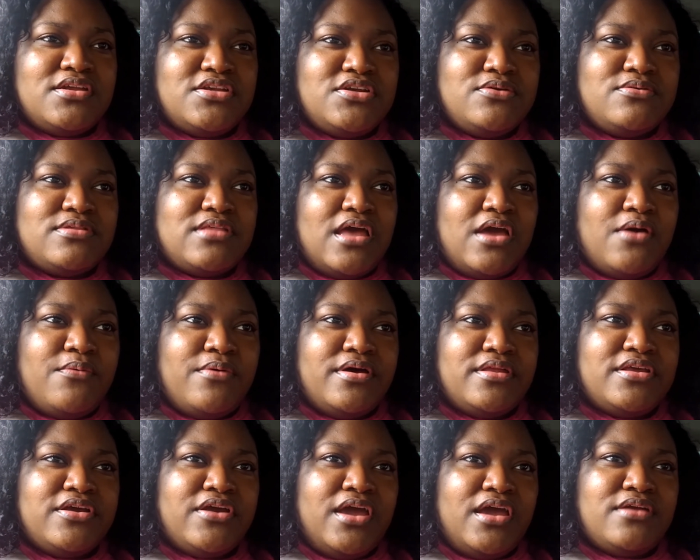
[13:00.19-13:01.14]
She was like,
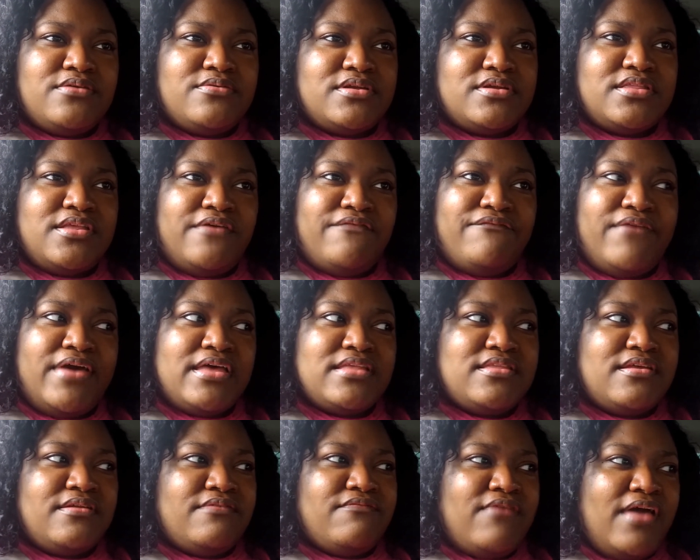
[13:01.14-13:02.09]
"Well, the cashier sent
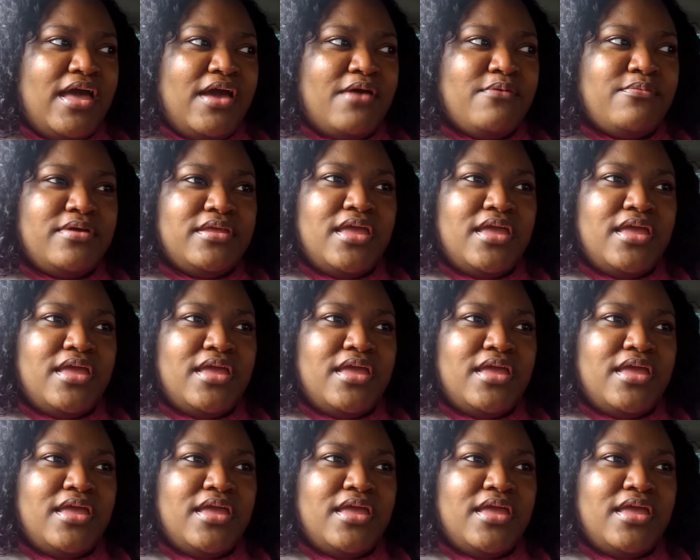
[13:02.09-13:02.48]
five seventy five.